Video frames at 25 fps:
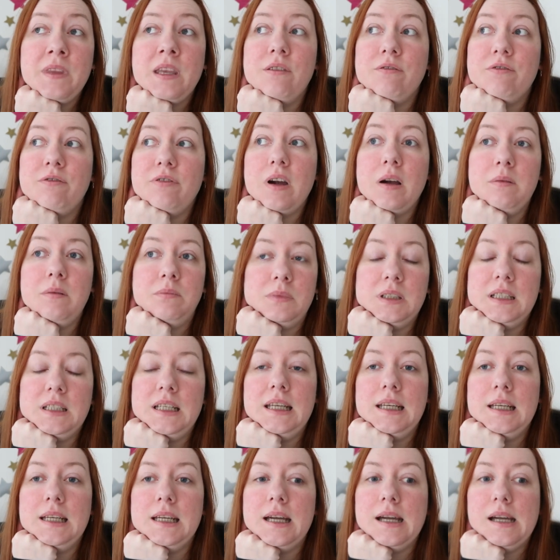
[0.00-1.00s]
and
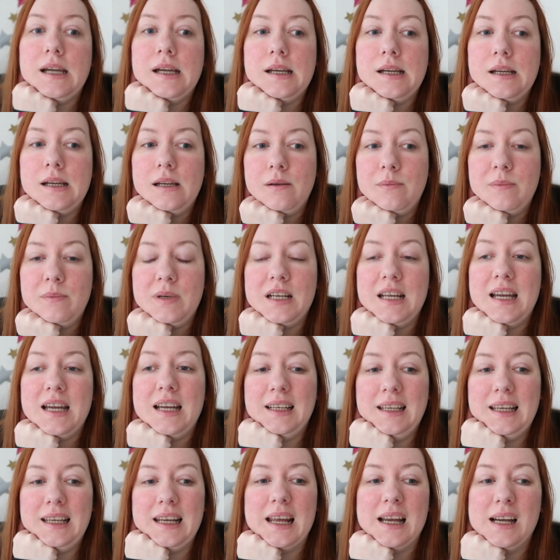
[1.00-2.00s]
family and
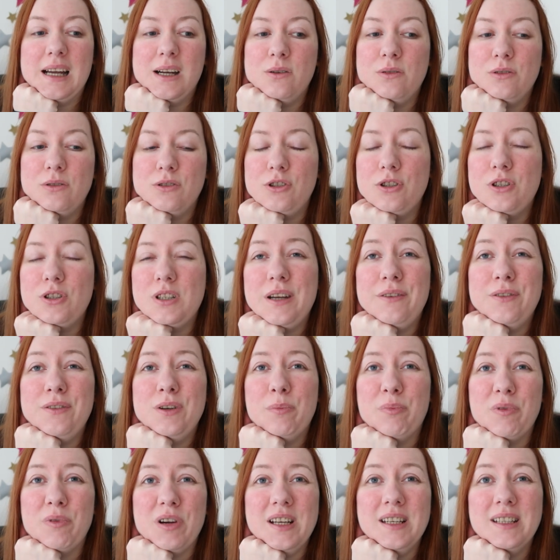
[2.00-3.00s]
hanging out and just having
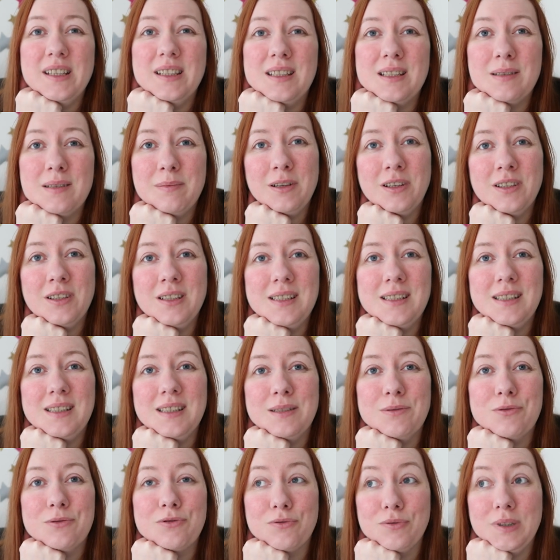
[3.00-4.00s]
a break, to be honest.
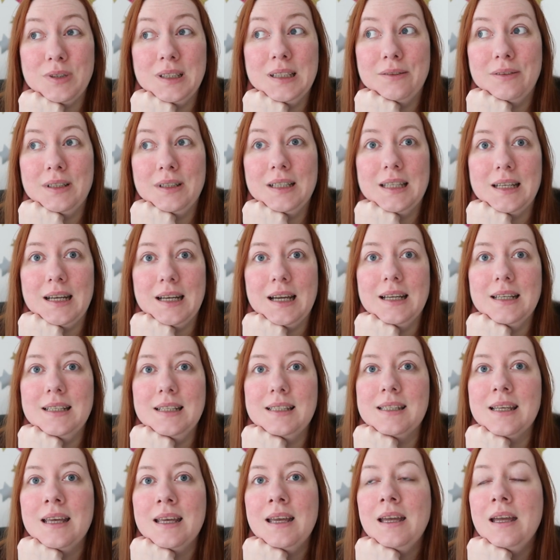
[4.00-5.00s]
And it was really, really
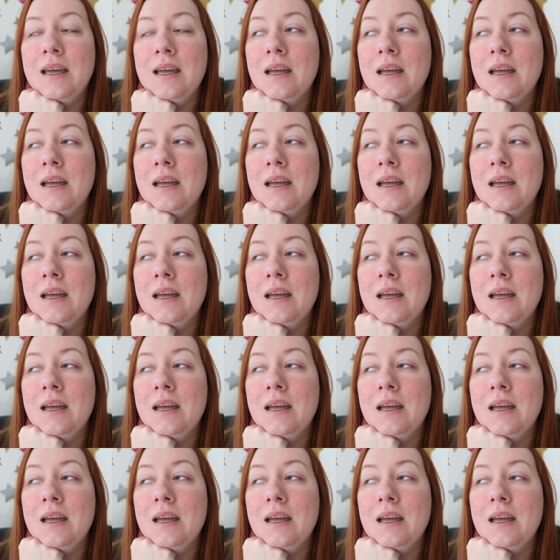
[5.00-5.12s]
nice.